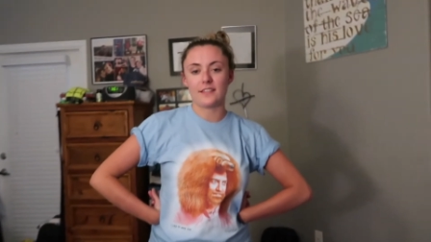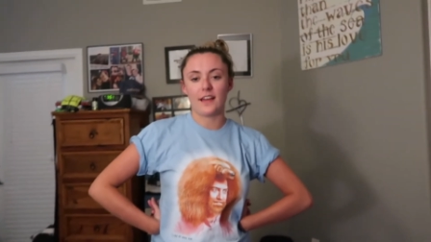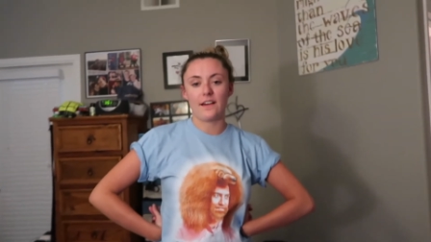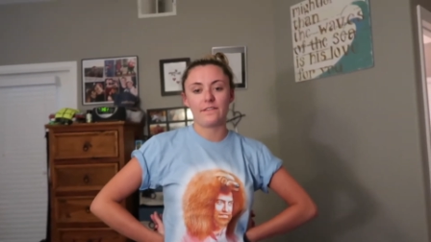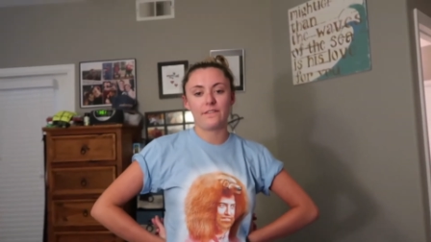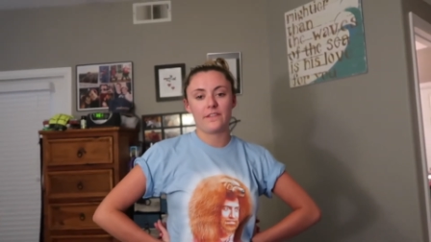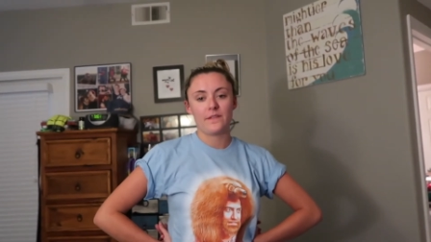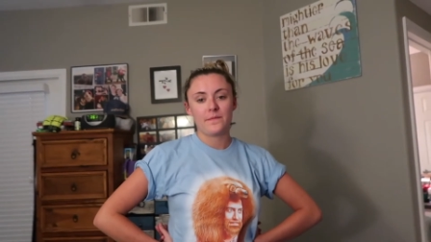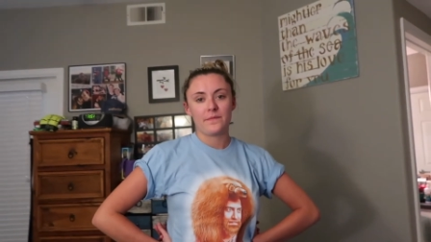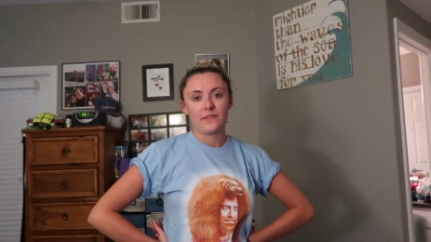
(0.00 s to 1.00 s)
stuff
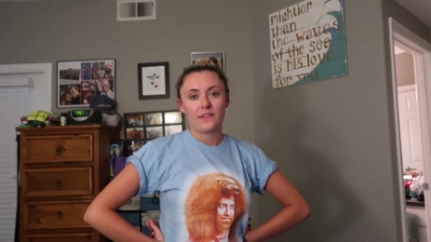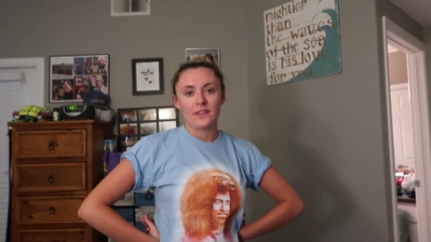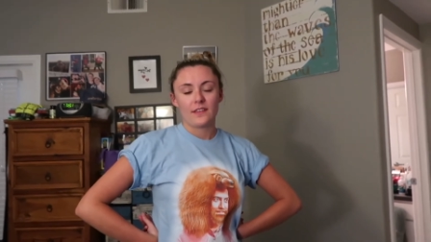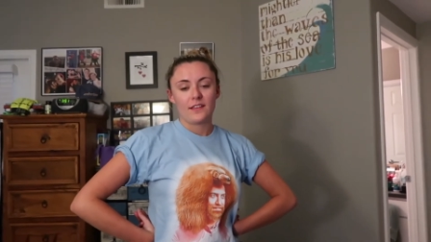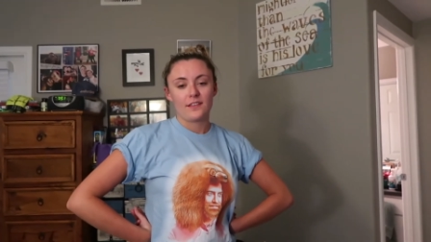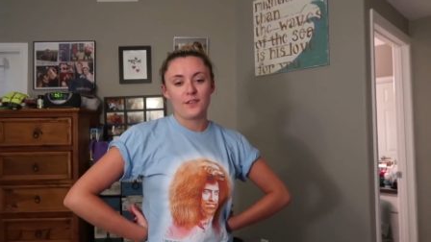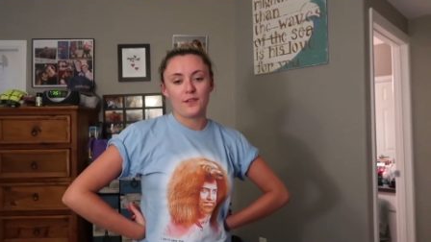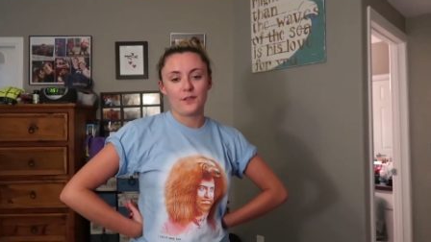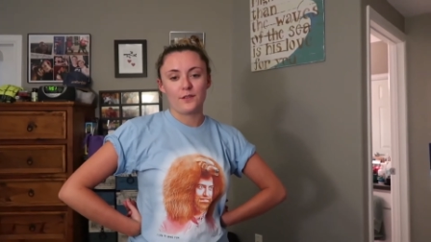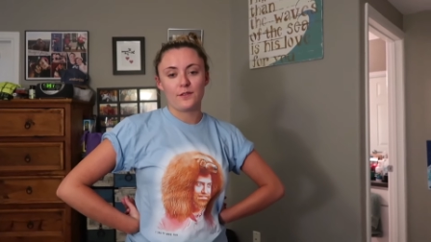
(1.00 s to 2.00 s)

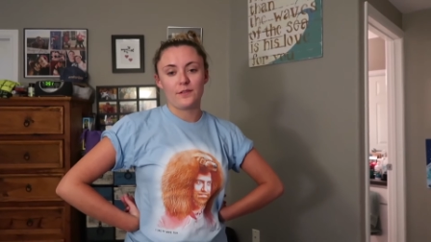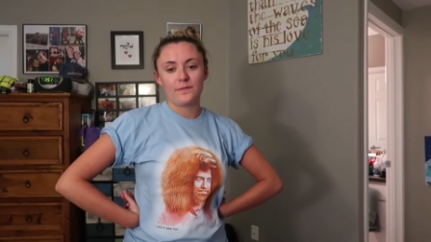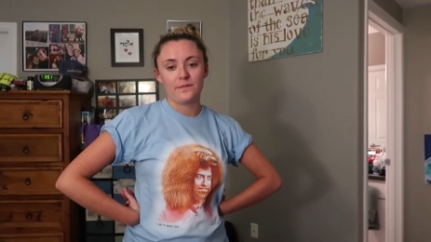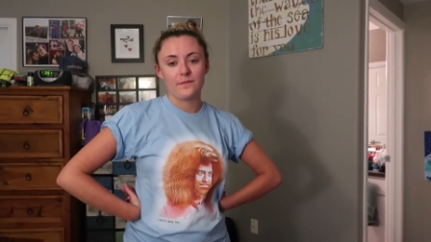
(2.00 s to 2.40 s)
too,